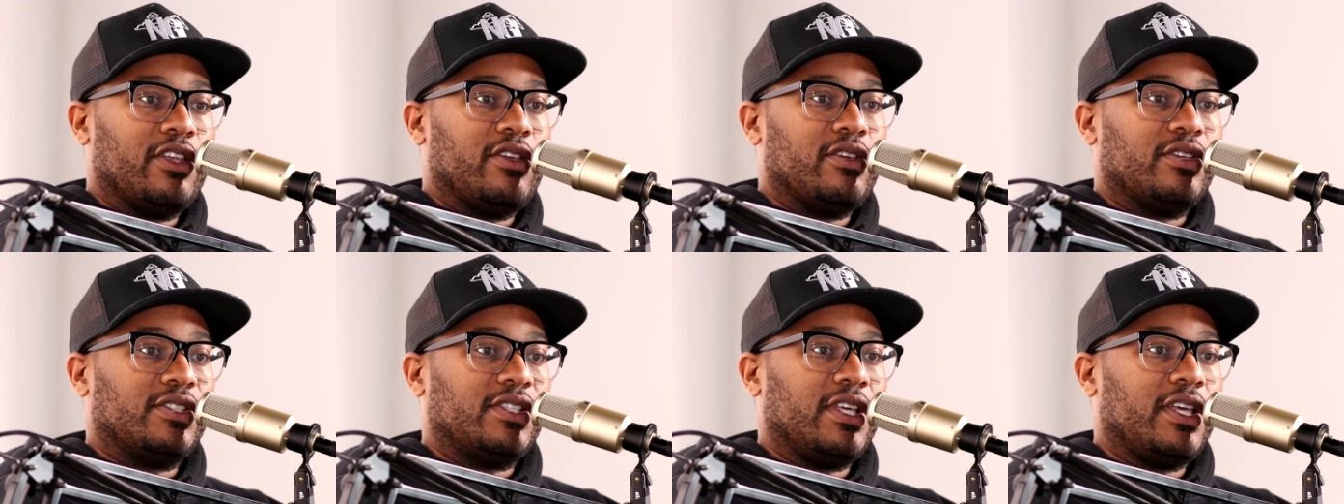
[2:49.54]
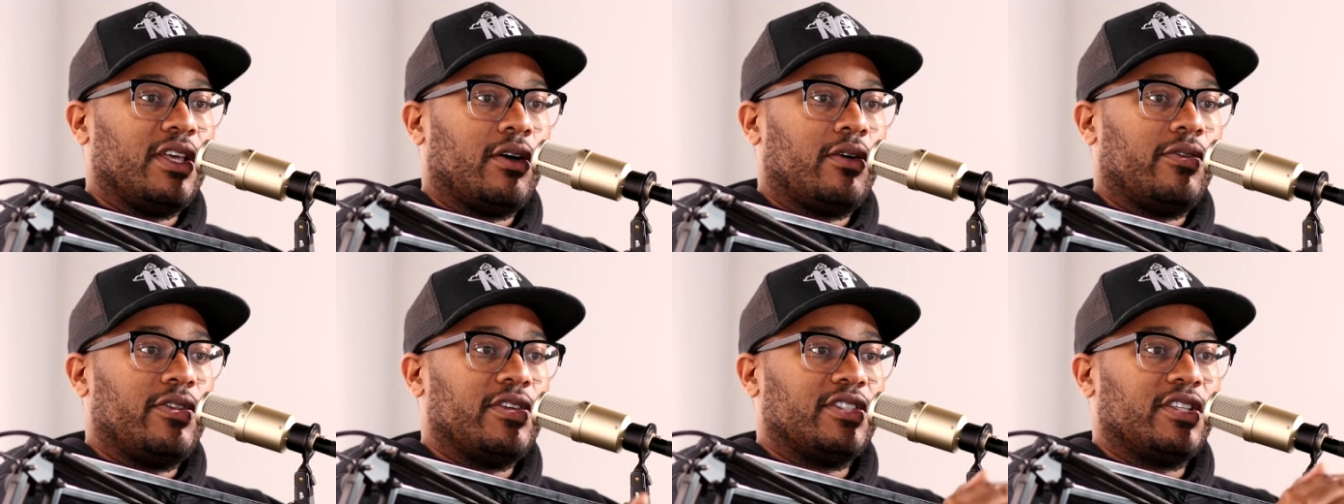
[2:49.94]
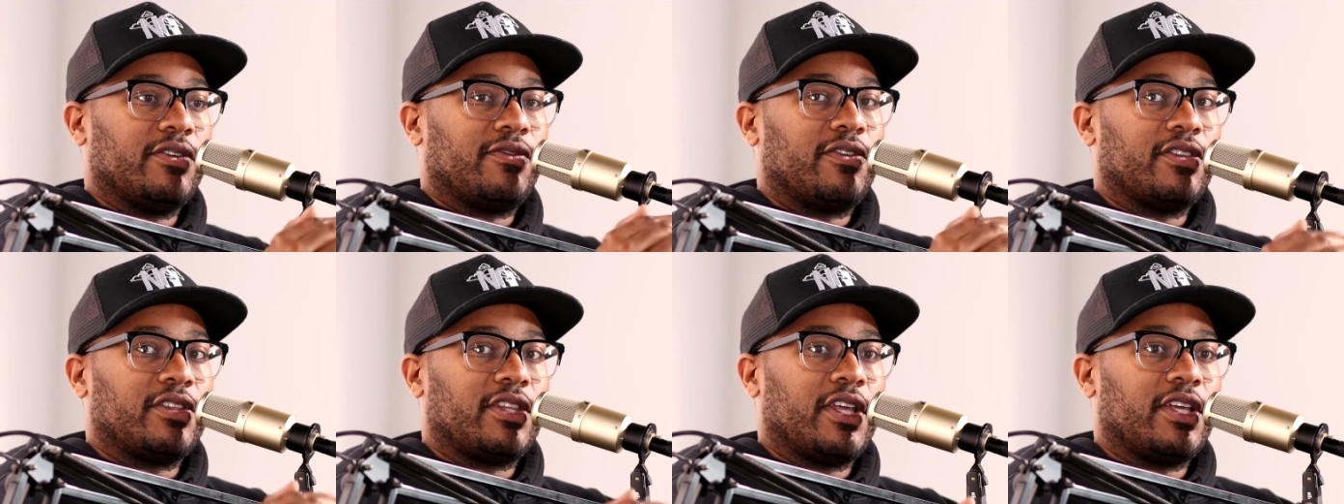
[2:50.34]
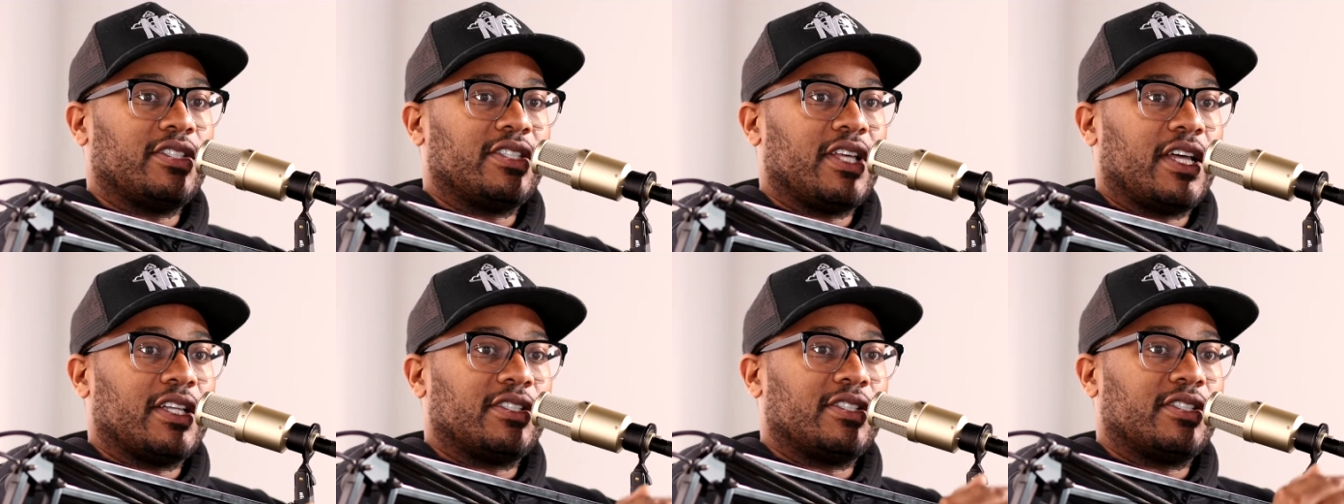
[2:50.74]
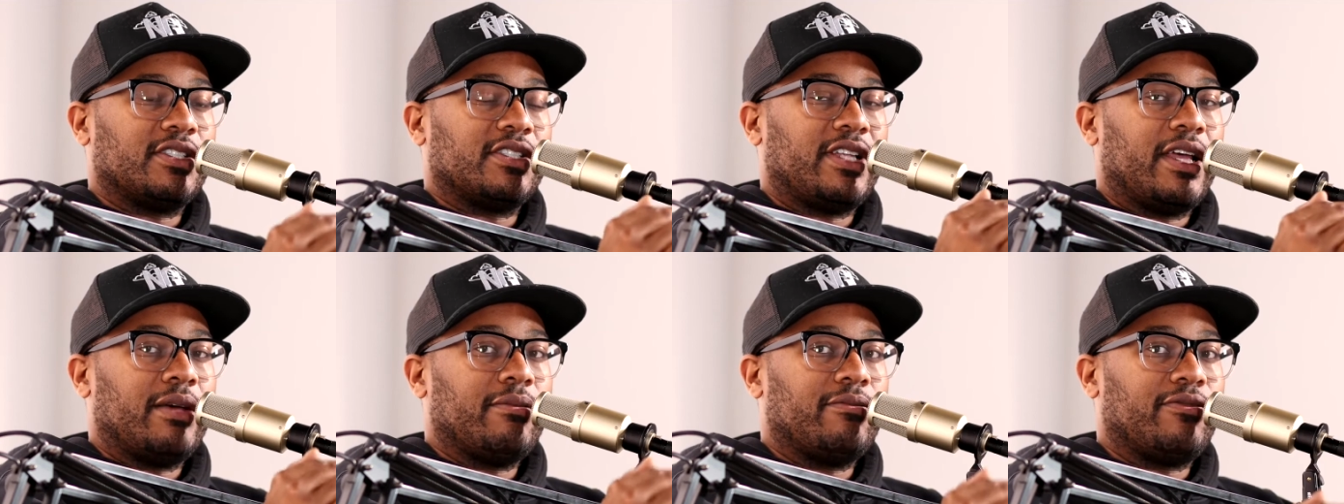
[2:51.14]
you see all these different things that
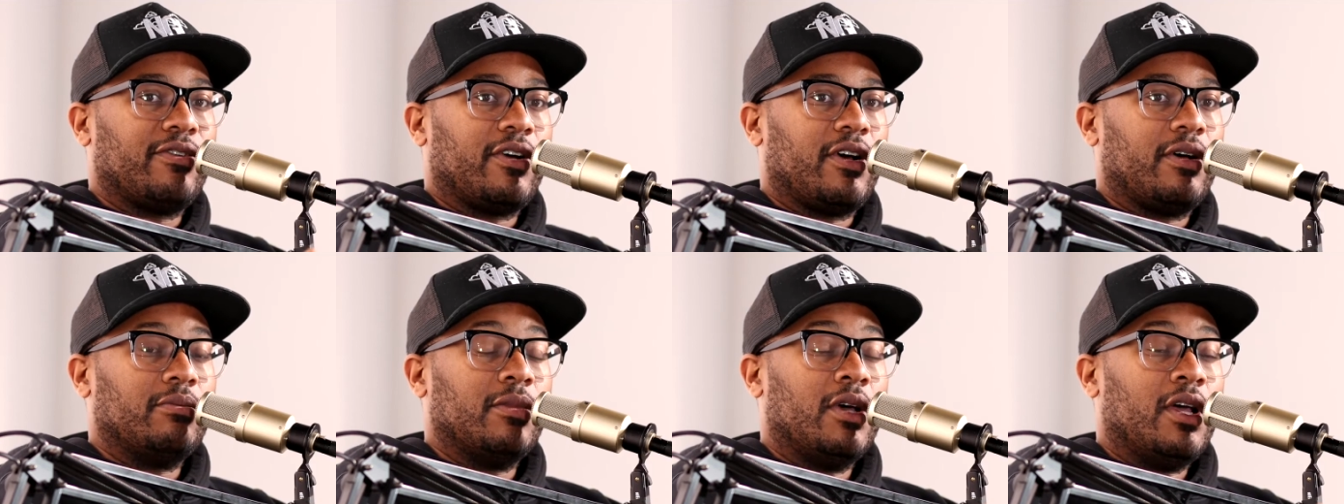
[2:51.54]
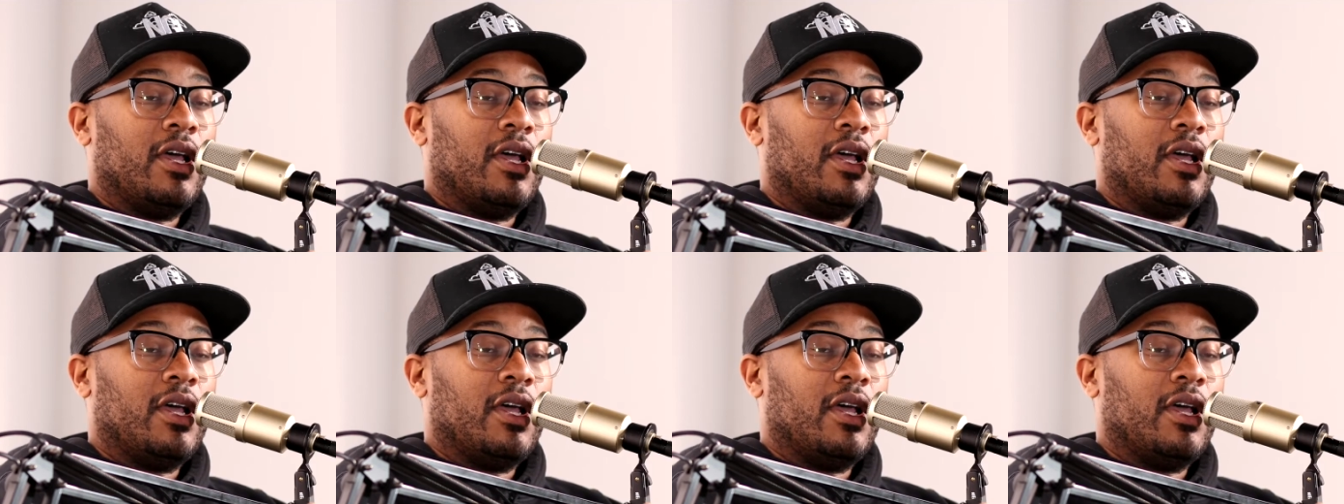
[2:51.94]
stem from